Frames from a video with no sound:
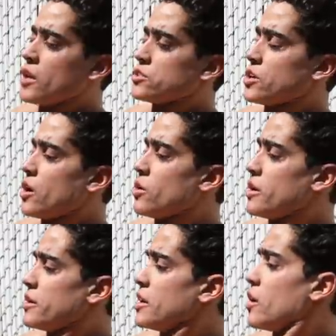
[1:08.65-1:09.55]
So,
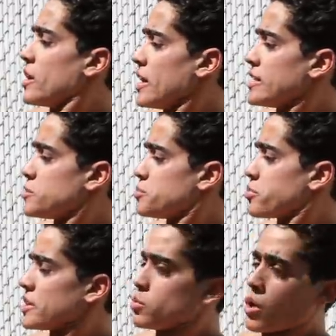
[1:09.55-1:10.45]
you know, it's
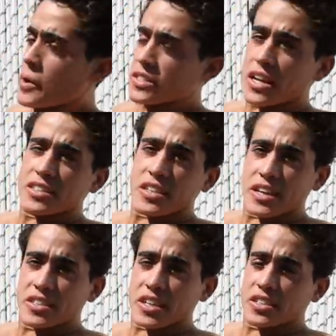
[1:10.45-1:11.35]
pretty warm outside
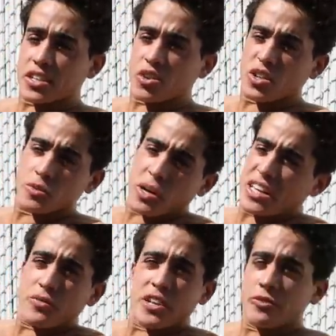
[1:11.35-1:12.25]
today, 60 degrees, but
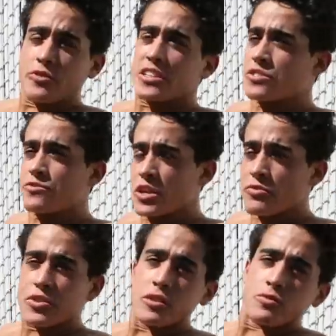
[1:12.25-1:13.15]
even if it's
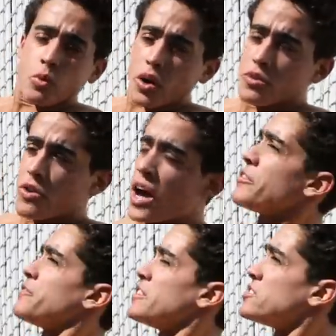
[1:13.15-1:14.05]
50,
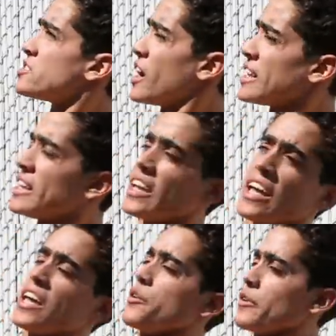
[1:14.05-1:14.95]
45, if it's sunny,
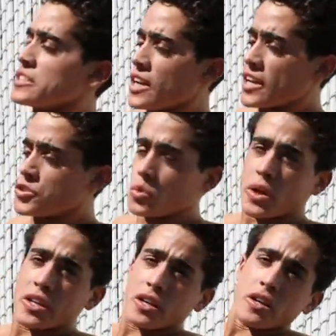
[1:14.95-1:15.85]
if it's not too
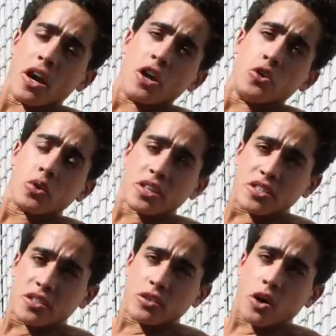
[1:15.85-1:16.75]
windy, you can
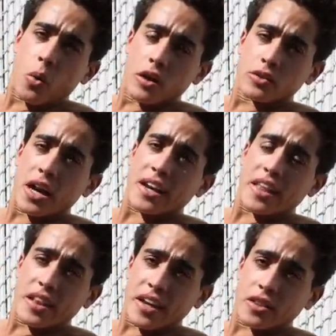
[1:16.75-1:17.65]
still go outside
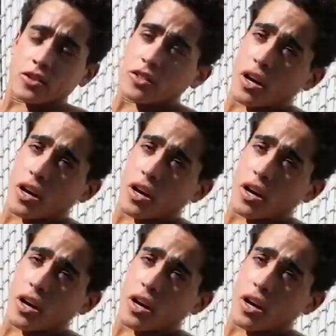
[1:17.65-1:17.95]
and lay in the